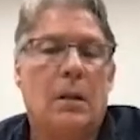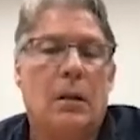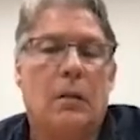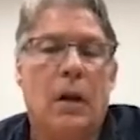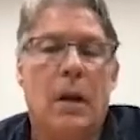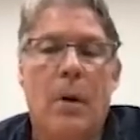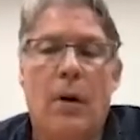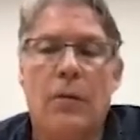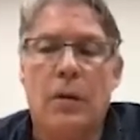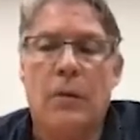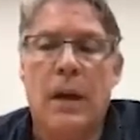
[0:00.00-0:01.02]
The gray
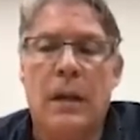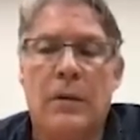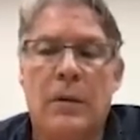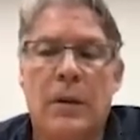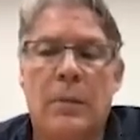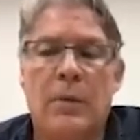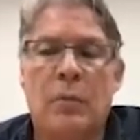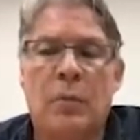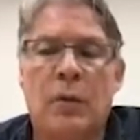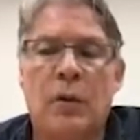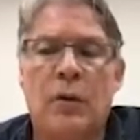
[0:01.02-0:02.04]
bars are the ratings the subjects
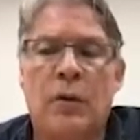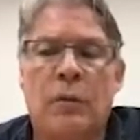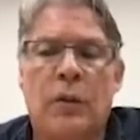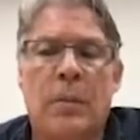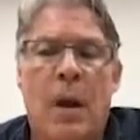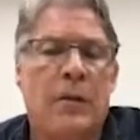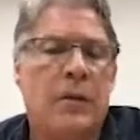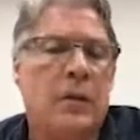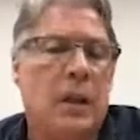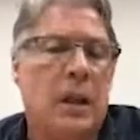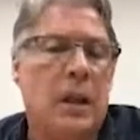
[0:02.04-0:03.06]
produced in response
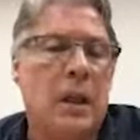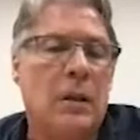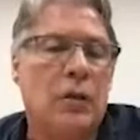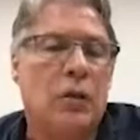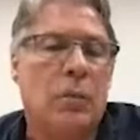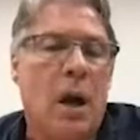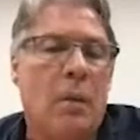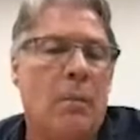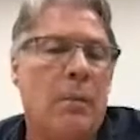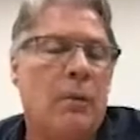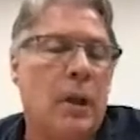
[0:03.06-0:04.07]
to the key conditional
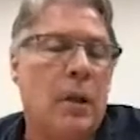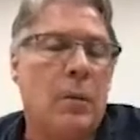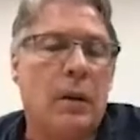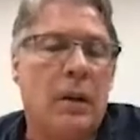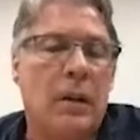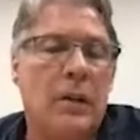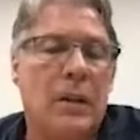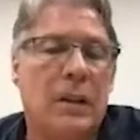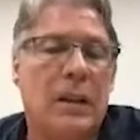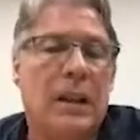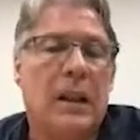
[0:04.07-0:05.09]
probability queries,
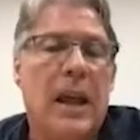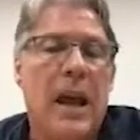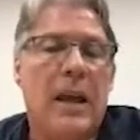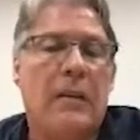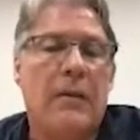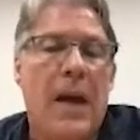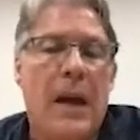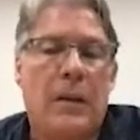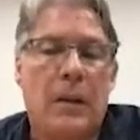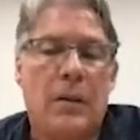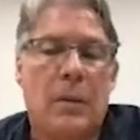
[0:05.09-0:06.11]
and in fact,
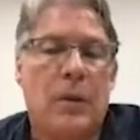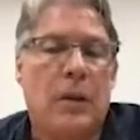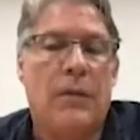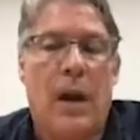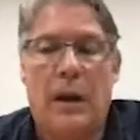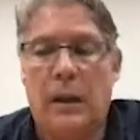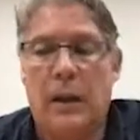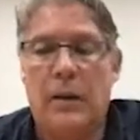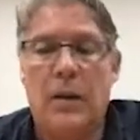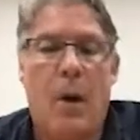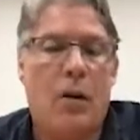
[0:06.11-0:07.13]
these subjects
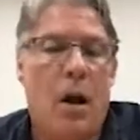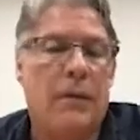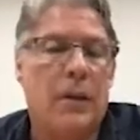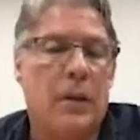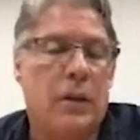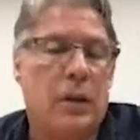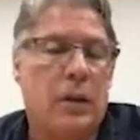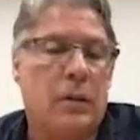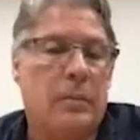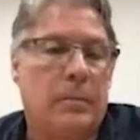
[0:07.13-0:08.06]
violated the Markov condition.